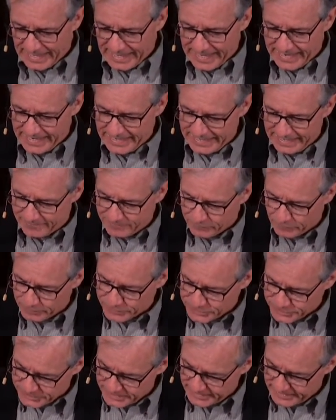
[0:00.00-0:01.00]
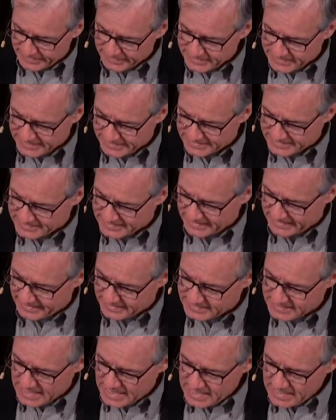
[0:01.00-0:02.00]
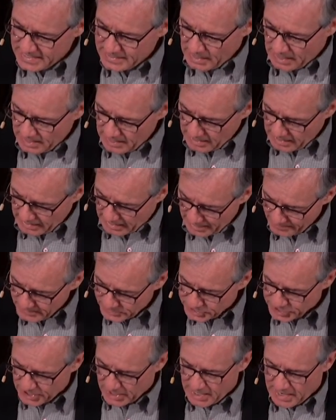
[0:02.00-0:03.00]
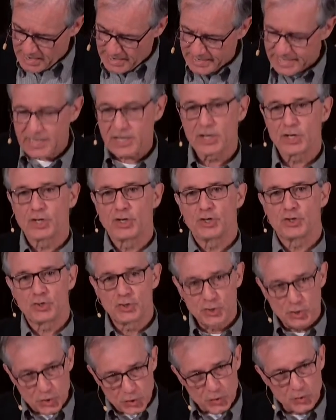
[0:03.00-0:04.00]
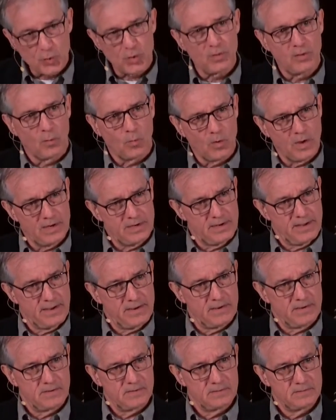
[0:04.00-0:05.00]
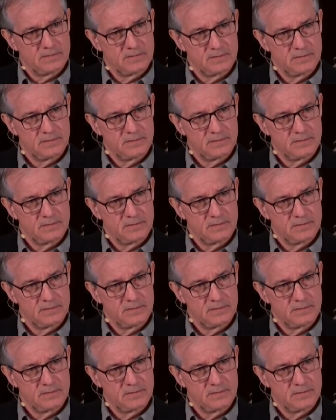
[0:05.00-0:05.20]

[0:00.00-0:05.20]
And in verse 6, he says, "Abishai, you are the one now.